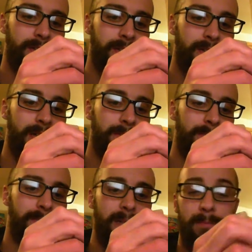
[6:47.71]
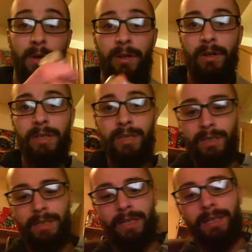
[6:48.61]
the same in my eyes
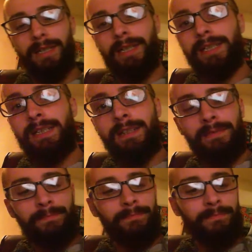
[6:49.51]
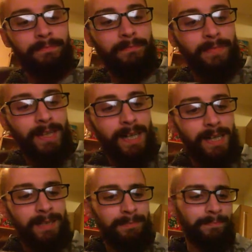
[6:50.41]
at least
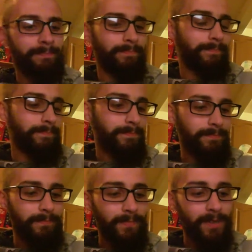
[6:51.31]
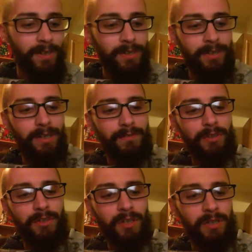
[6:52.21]
um, so now I've
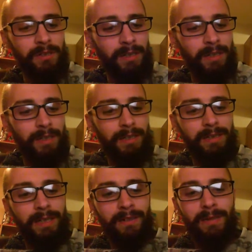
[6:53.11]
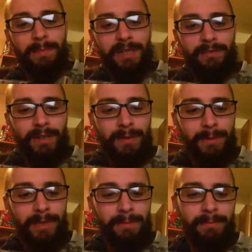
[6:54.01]
got two and now I can mess around with
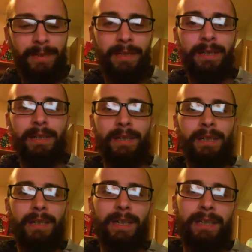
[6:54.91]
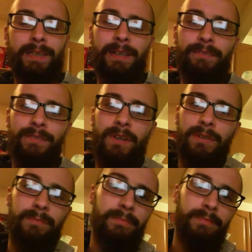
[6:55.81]
them and have
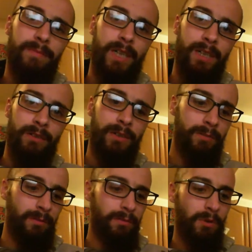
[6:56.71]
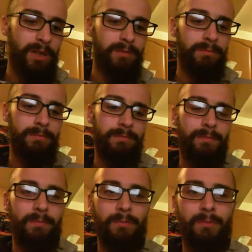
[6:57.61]
fun tinkering with one
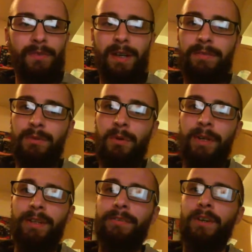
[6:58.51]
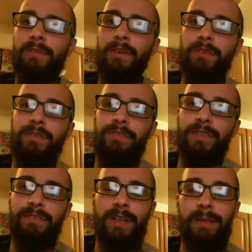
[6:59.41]
without having to worry I now I've got something
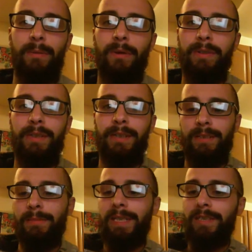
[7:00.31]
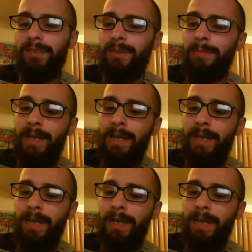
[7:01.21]
to vape on in the meantime